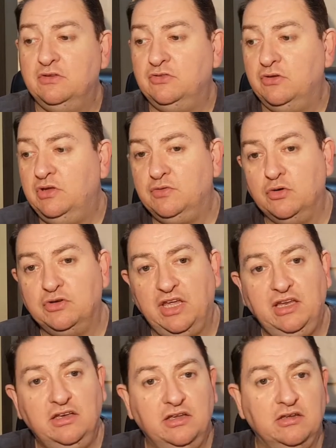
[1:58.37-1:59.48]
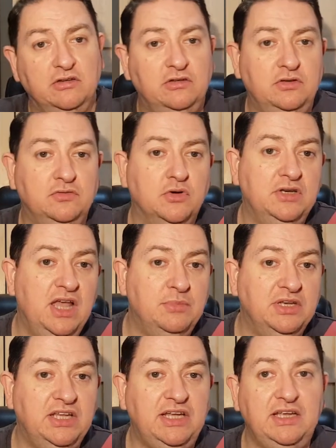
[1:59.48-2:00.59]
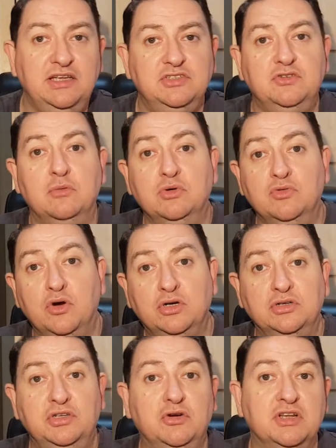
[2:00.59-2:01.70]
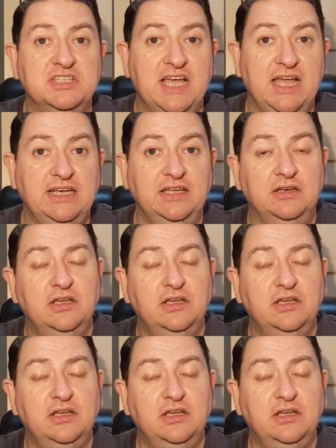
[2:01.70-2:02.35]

So you've got Indian, you've got Lebanese, you've got Moroccan, you've got Italian,